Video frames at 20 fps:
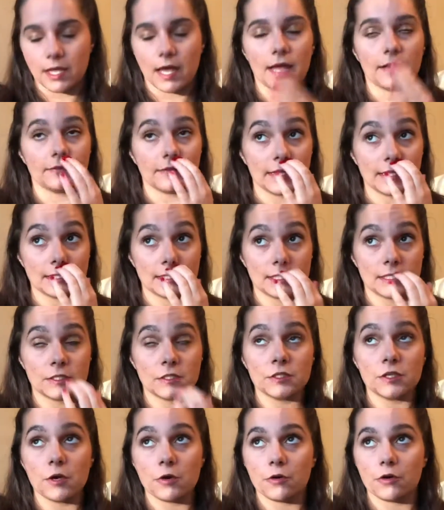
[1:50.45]
I read
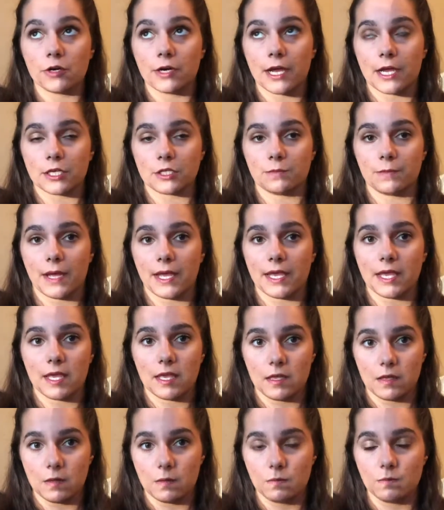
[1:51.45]
Snow Crash by
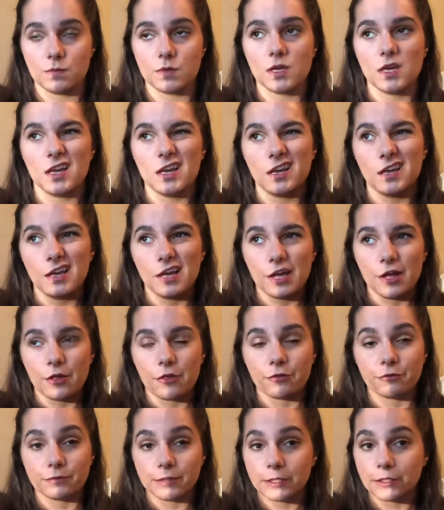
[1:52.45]
him
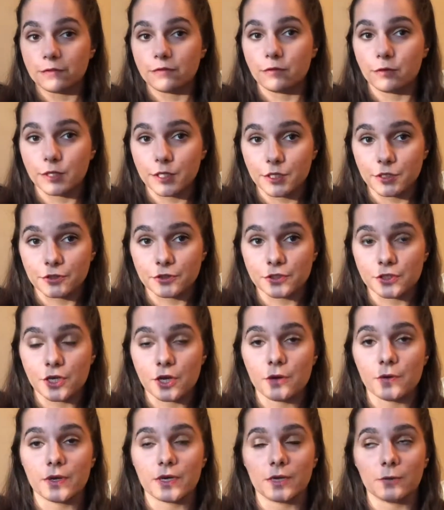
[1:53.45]
3 or 4 years
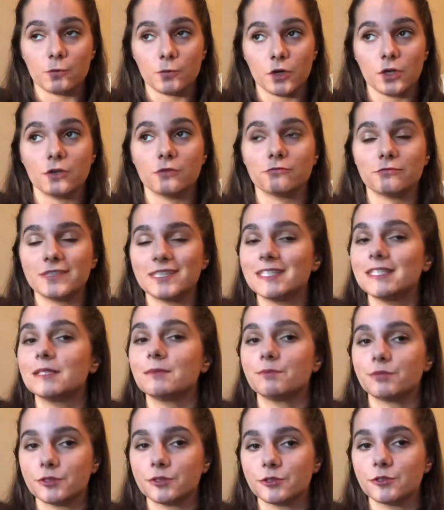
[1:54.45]
ago in one really
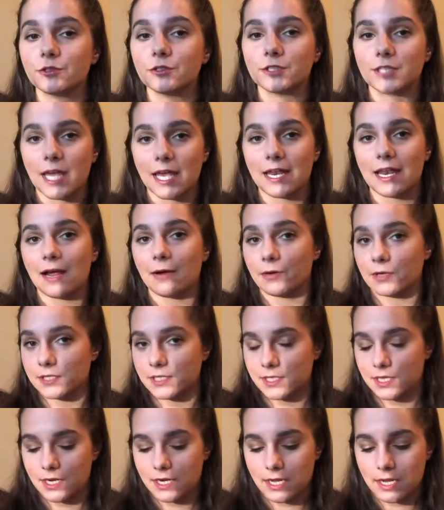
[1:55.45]
brutal 10-hour
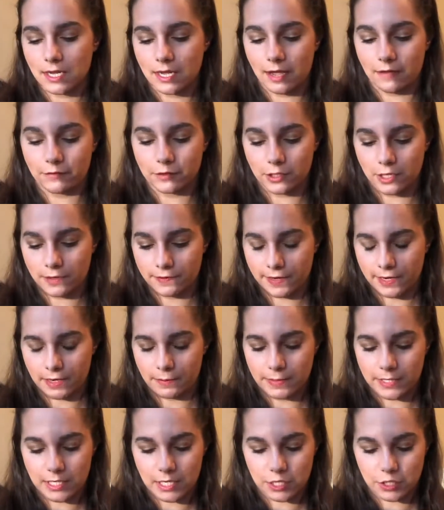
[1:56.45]
sitting after a
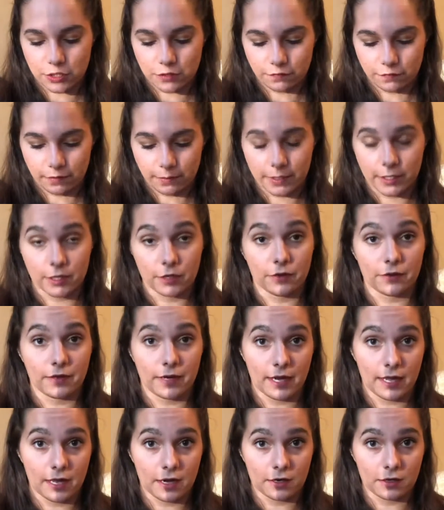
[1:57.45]
recommendation from a girl that I
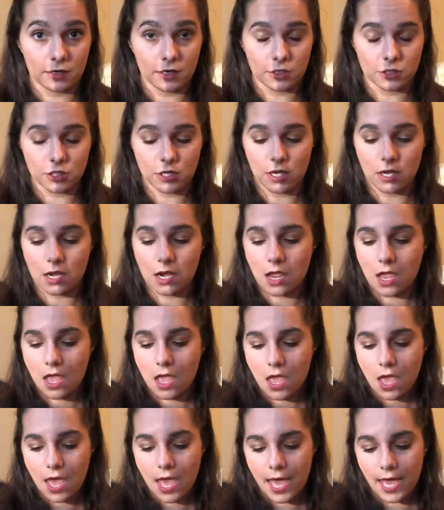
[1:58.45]
had a crush on,
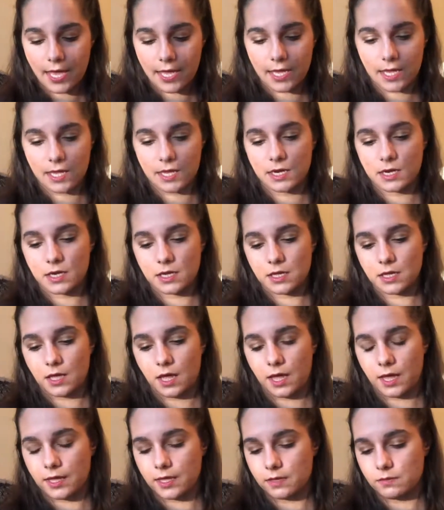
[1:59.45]
and
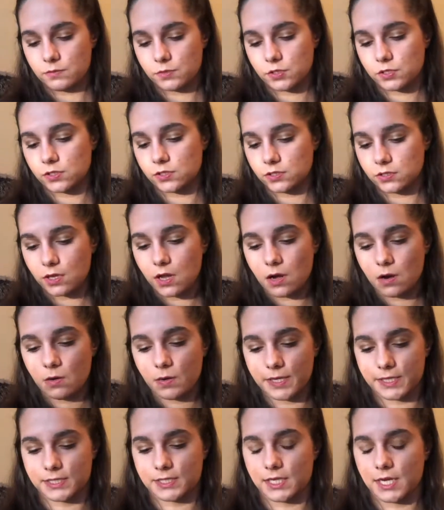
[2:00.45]
I am just so
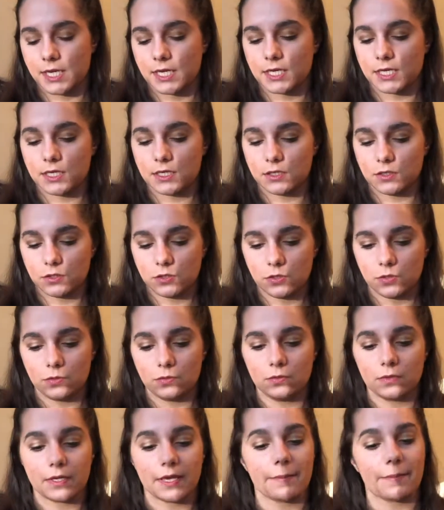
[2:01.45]
excited to
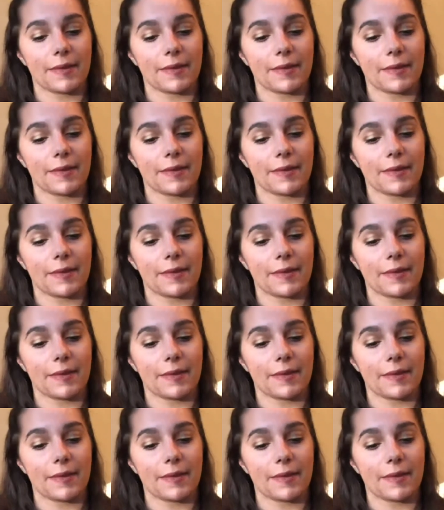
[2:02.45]
get